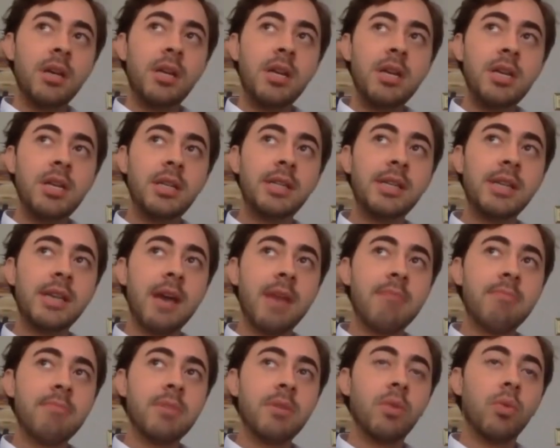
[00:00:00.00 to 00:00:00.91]
E C
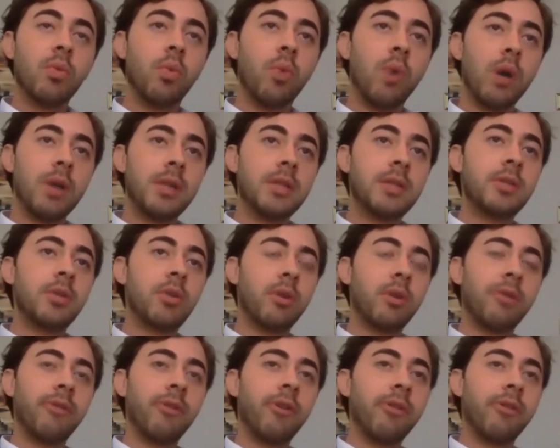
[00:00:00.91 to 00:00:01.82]
M was
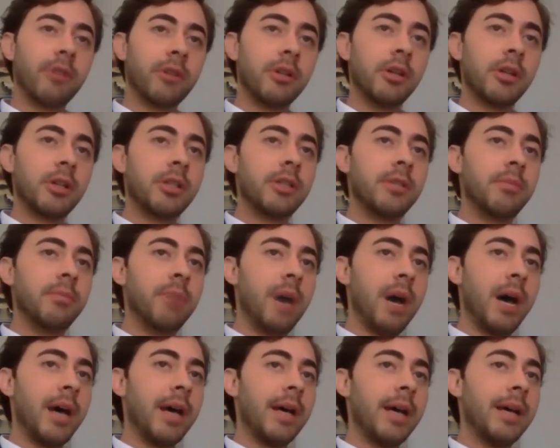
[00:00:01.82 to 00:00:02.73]
sort of overlooked
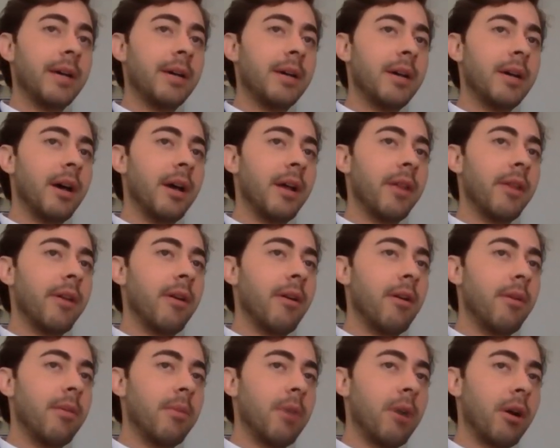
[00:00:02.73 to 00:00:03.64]
by uh, the
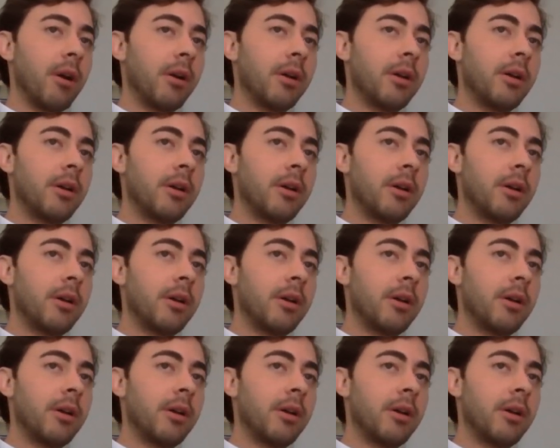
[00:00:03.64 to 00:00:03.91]
hallmark